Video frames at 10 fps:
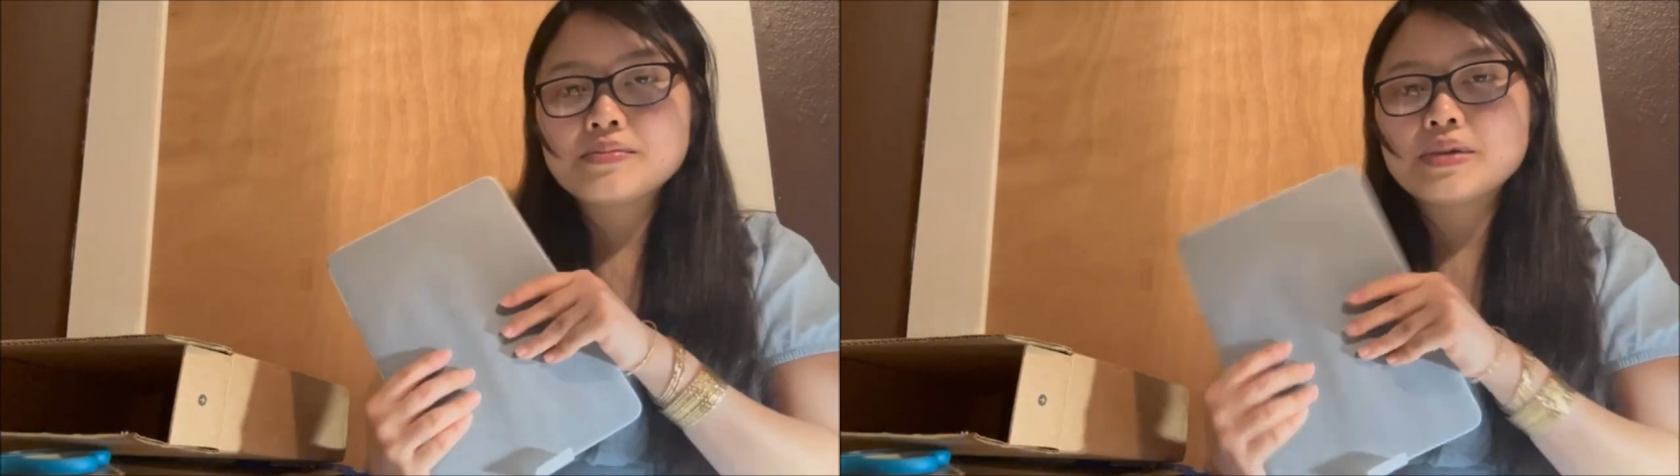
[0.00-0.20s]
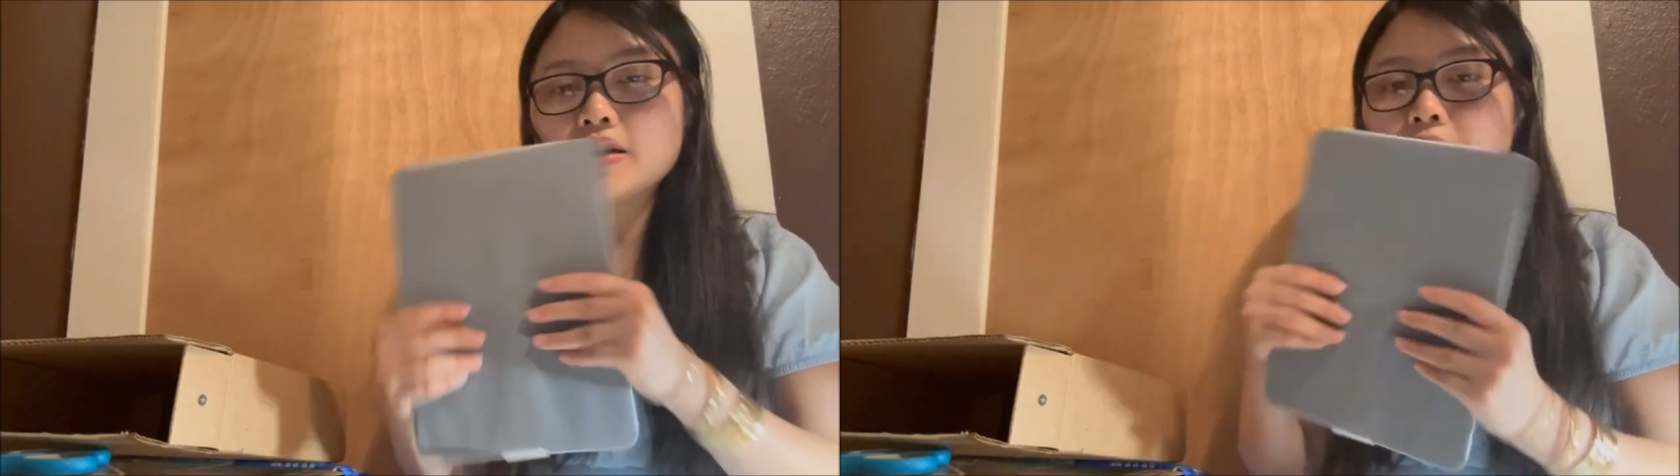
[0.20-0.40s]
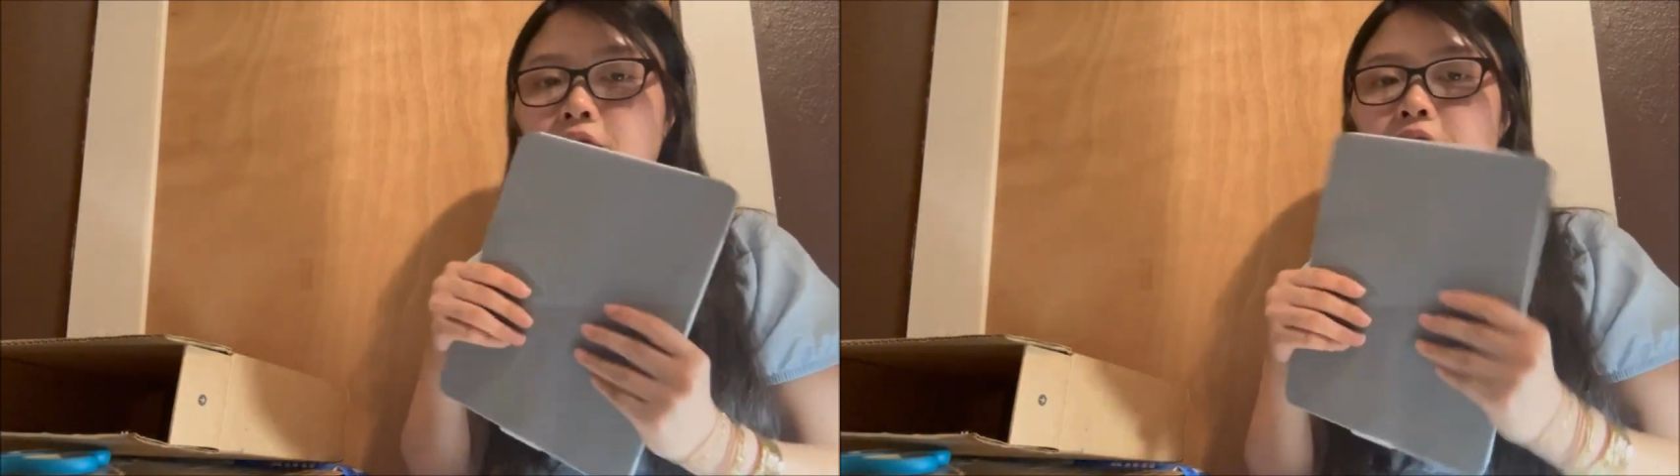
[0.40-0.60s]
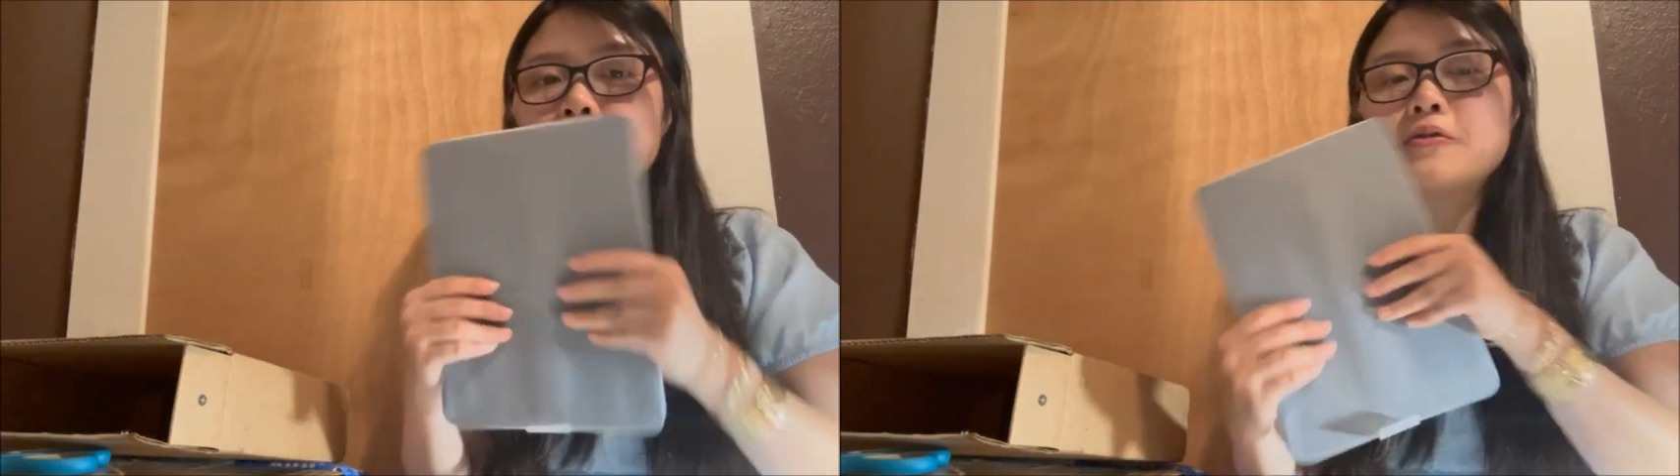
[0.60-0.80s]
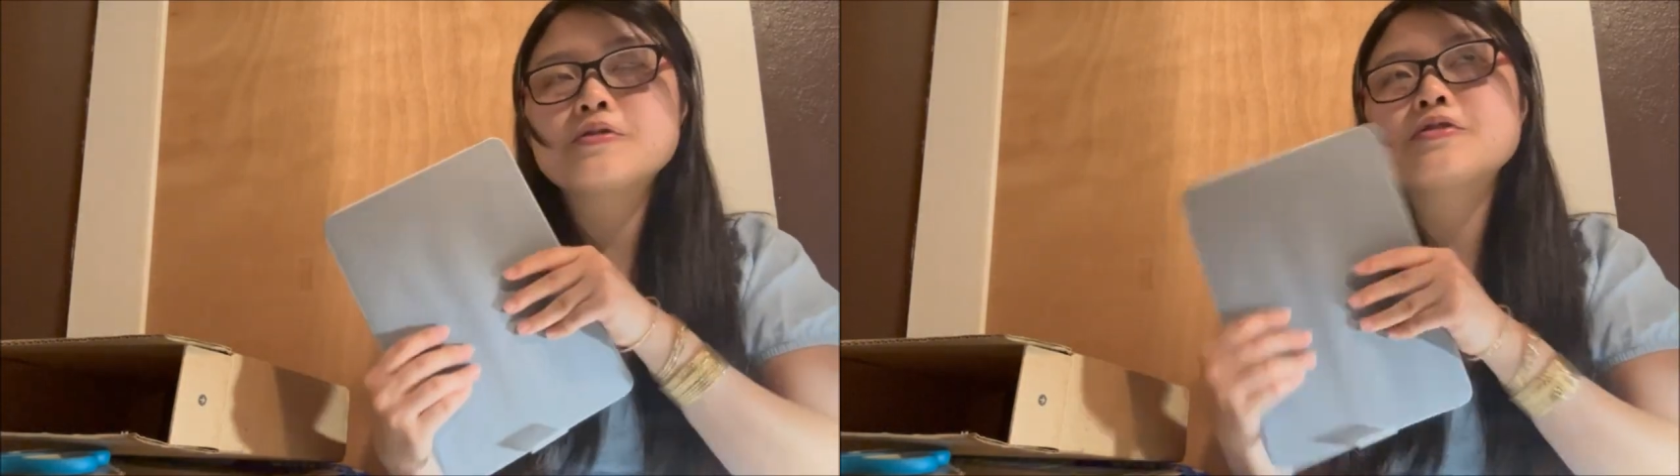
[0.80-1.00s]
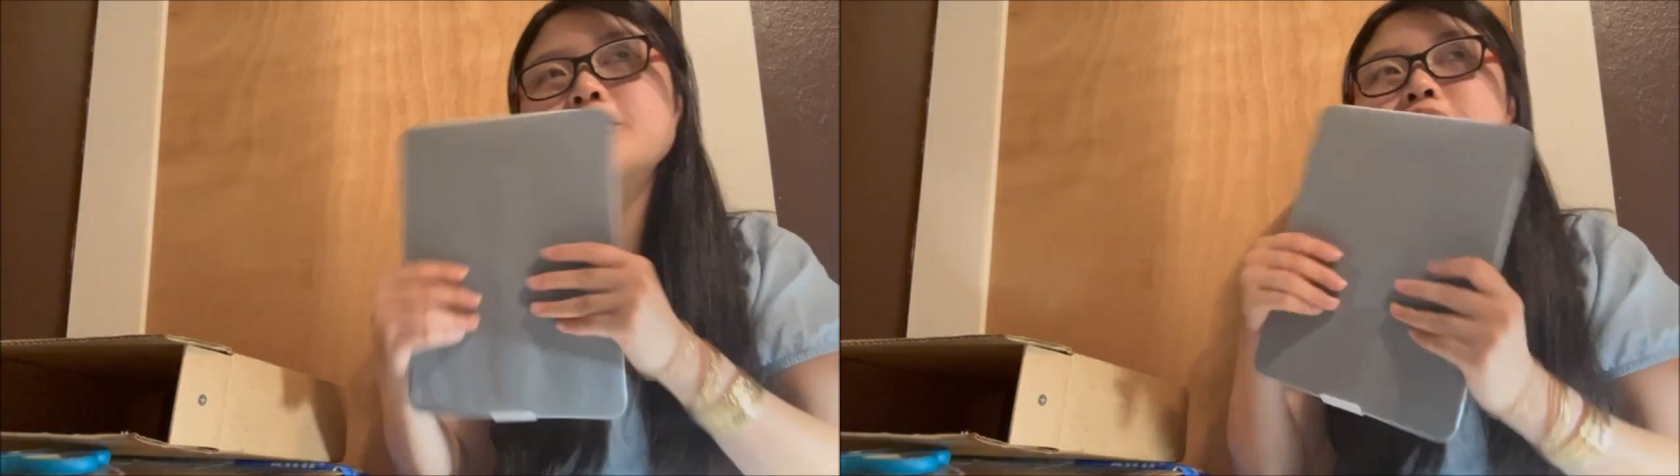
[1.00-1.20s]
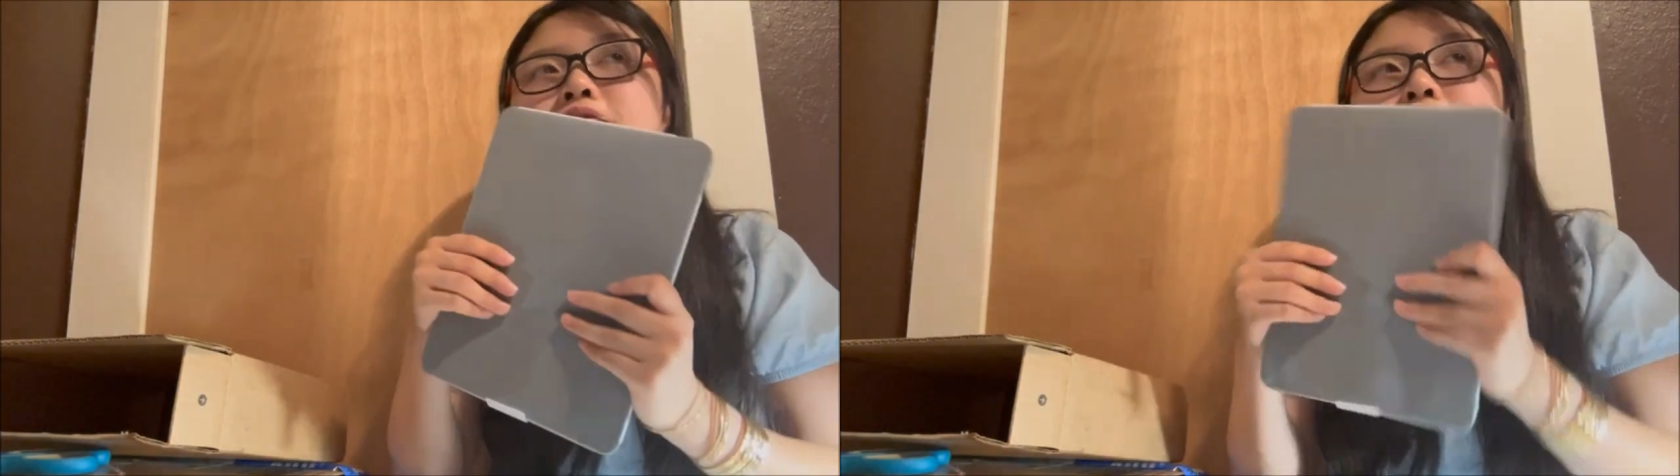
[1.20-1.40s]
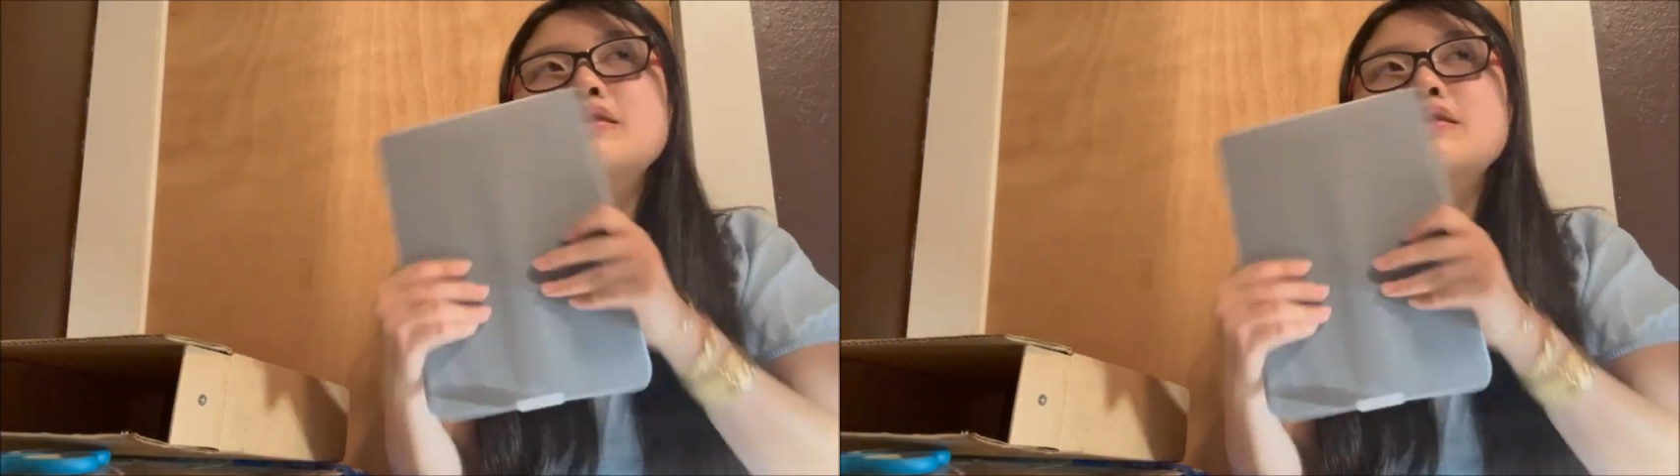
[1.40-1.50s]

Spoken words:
but if you order